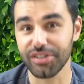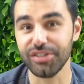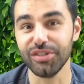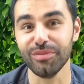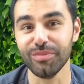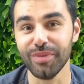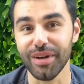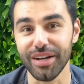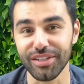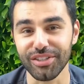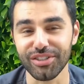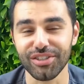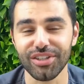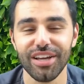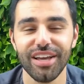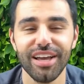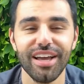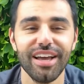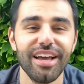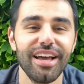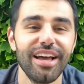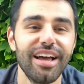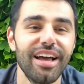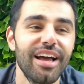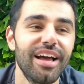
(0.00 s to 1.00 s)
too much.
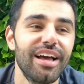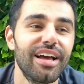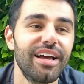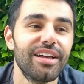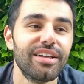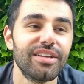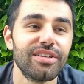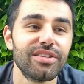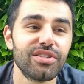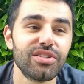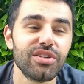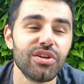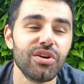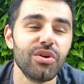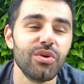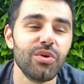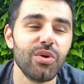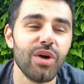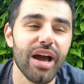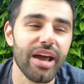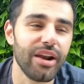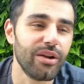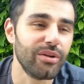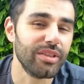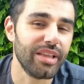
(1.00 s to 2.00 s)
So
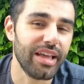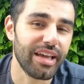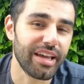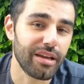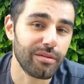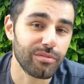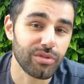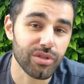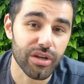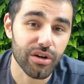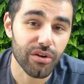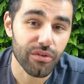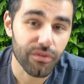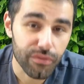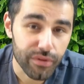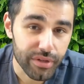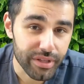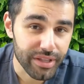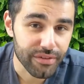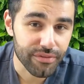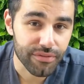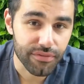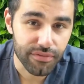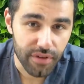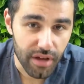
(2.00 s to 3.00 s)
I don't like him, so I don't
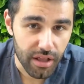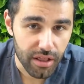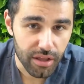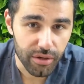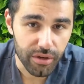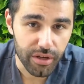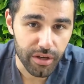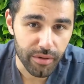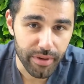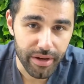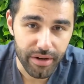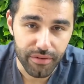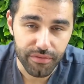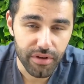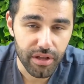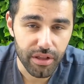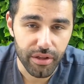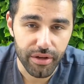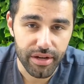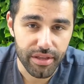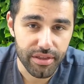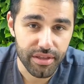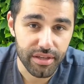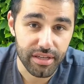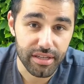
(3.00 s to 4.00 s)
really follow him. I don't follow
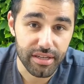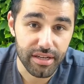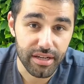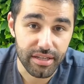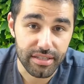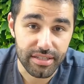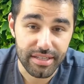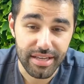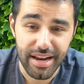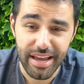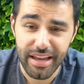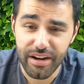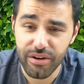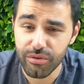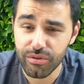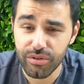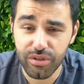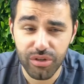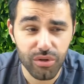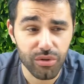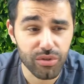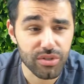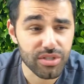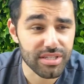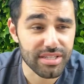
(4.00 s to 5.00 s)
anything he does. And I don't
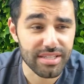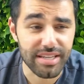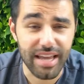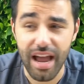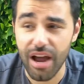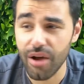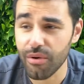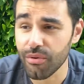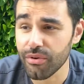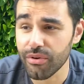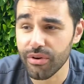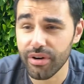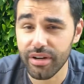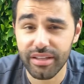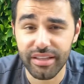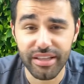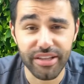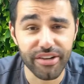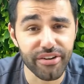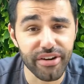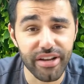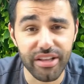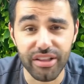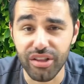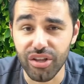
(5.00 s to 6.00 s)
go scouring the
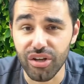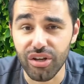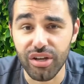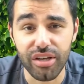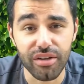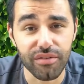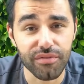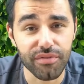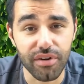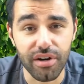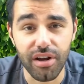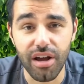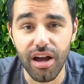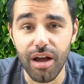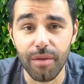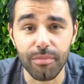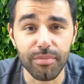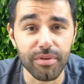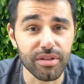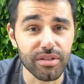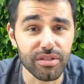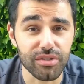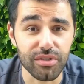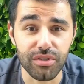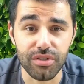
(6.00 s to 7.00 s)
internet looking for
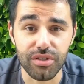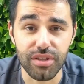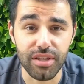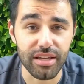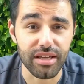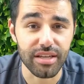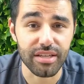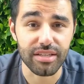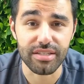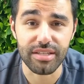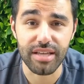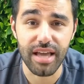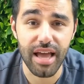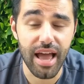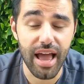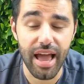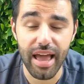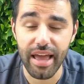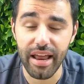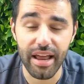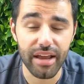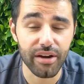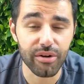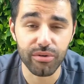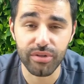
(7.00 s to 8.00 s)
copies or things.
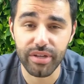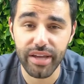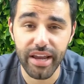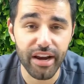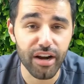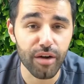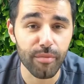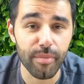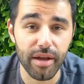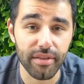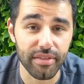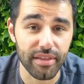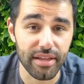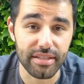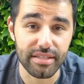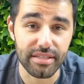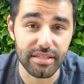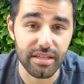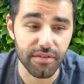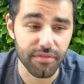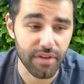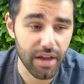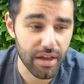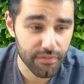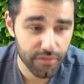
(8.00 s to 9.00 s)
I don't care about that
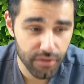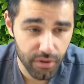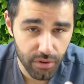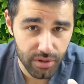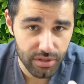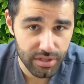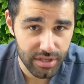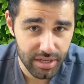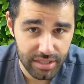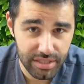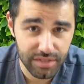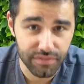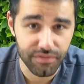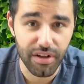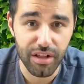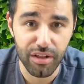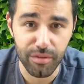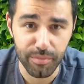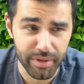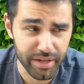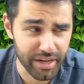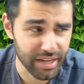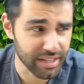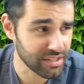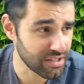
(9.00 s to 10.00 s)
stuff. I focus on
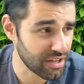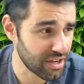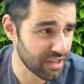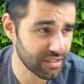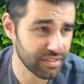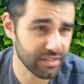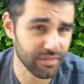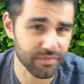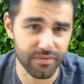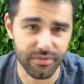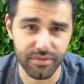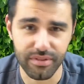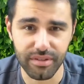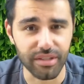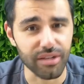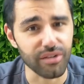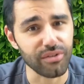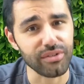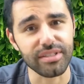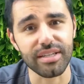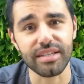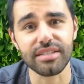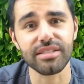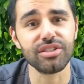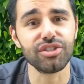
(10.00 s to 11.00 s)
development. I talk to a
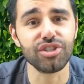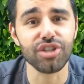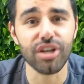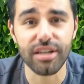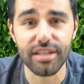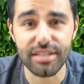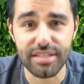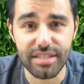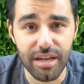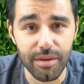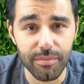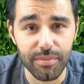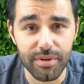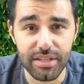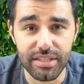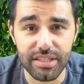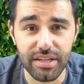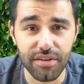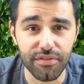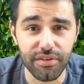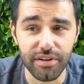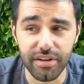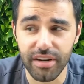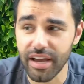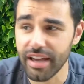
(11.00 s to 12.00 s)
dozen Chinese companies
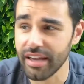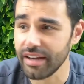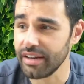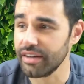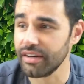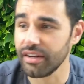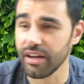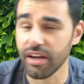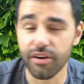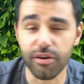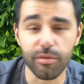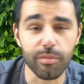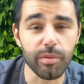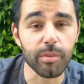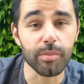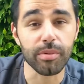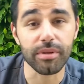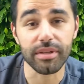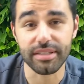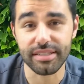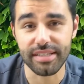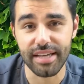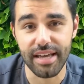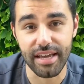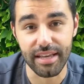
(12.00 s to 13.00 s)
every night and 100 people
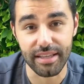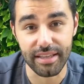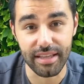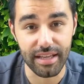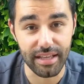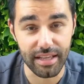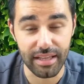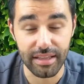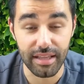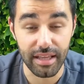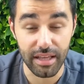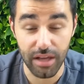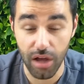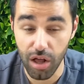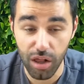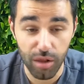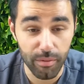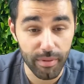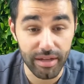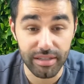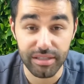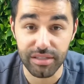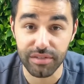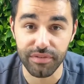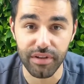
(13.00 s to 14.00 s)
a day. That all
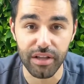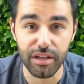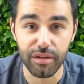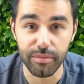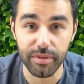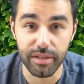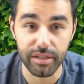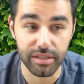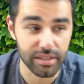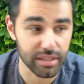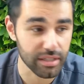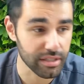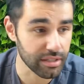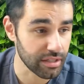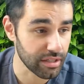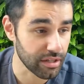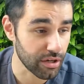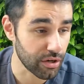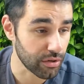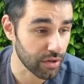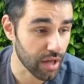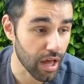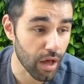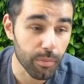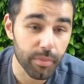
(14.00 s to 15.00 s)
about development and
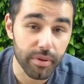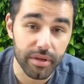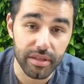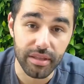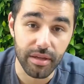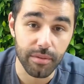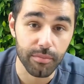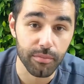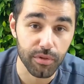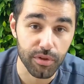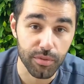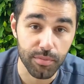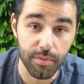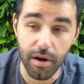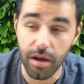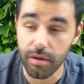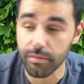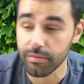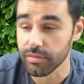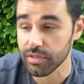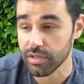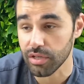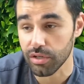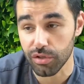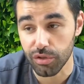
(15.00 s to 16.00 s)
helping them with
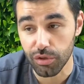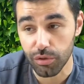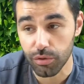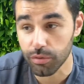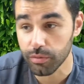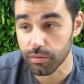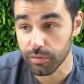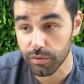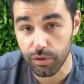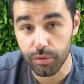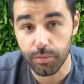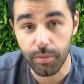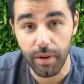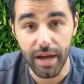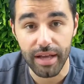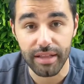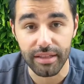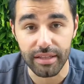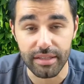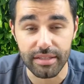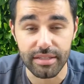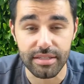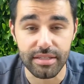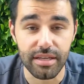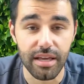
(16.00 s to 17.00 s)
problems and new
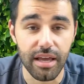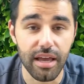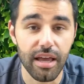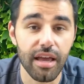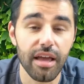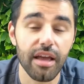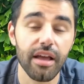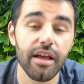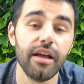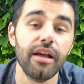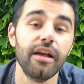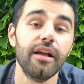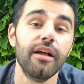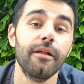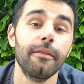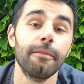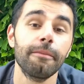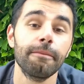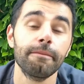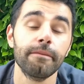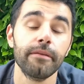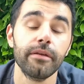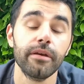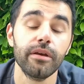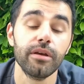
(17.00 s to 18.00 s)
pilots.
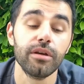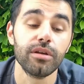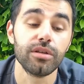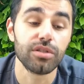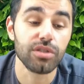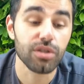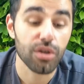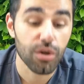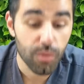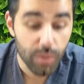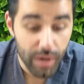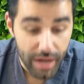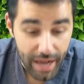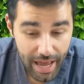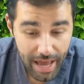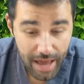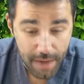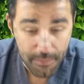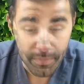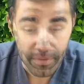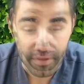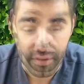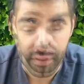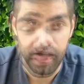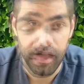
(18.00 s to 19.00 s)
So what
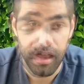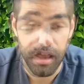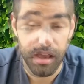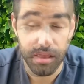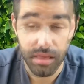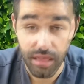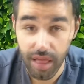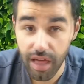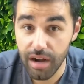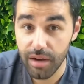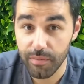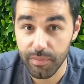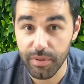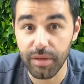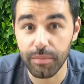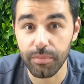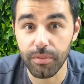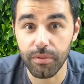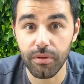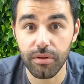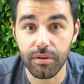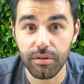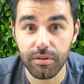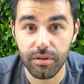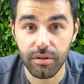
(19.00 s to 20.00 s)
happened? A lot of
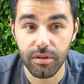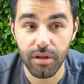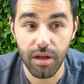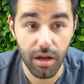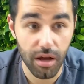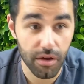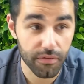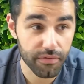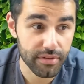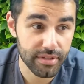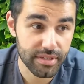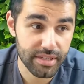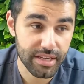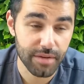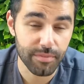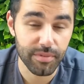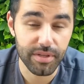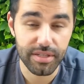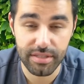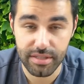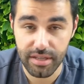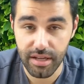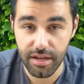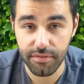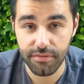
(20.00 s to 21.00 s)
people often send me
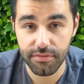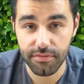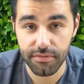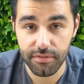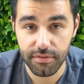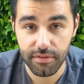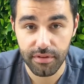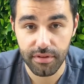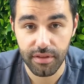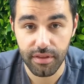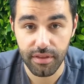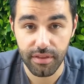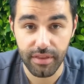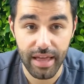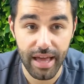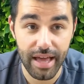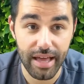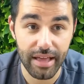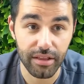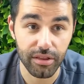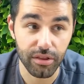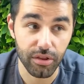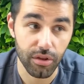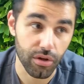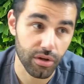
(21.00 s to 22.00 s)
stuff
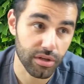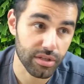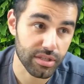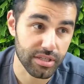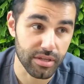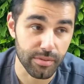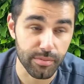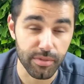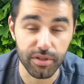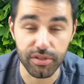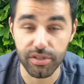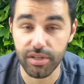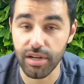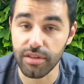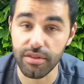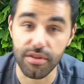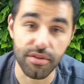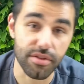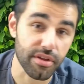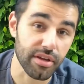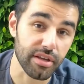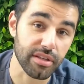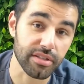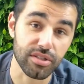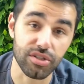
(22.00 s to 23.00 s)
that looks similar to other
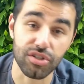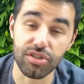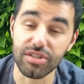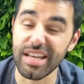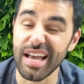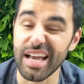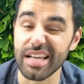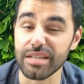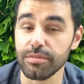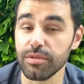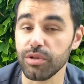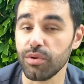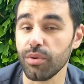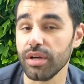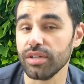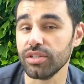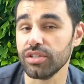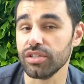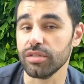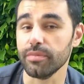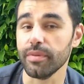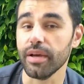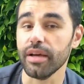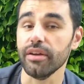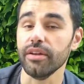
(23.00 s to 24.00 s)
things and just ask me
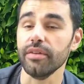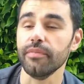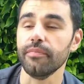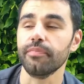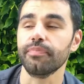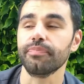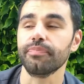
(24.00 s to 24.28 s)
questions about it.